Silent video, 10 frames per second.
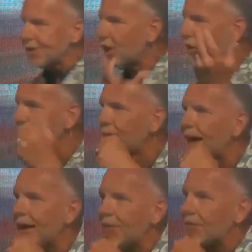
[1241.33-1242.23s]
going
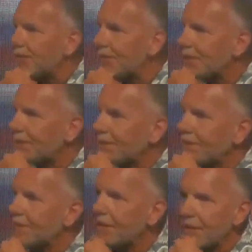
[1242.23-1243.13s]
around
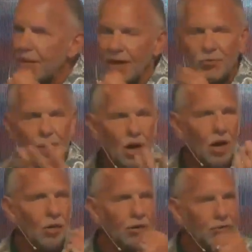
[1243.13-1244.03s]
as
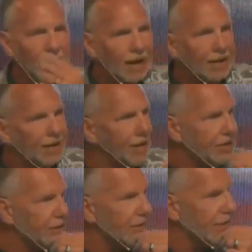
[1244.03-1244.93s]
Paul was writing this
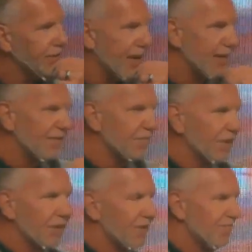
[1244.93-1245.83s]
that, that
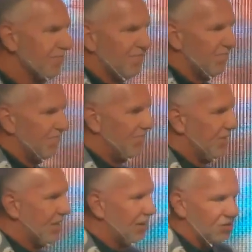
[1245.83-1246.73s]

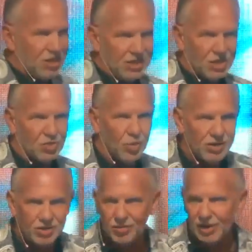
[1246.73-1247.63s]
Jesus
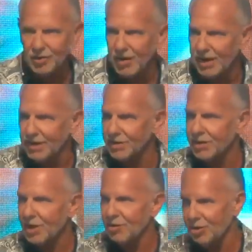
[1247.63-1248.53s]
wasn't really raised.
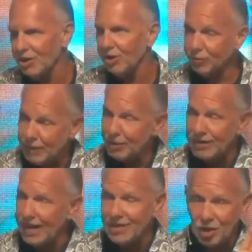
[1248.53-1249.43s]
Do you know there's people
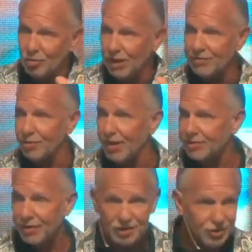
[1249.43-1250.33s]
today that don't believe in the
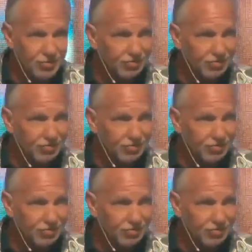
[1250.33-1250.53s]
resurrection?